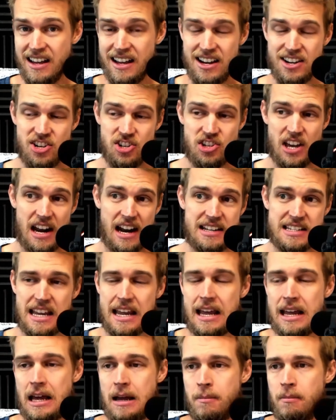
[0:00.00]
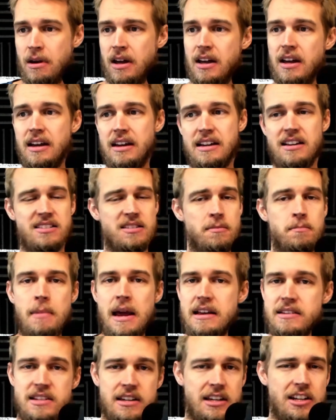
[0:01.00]
Shout out to him. He's
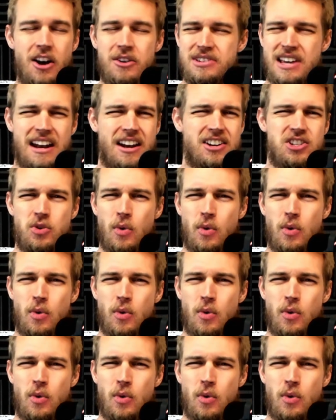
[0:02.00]
amazing. He knows how to do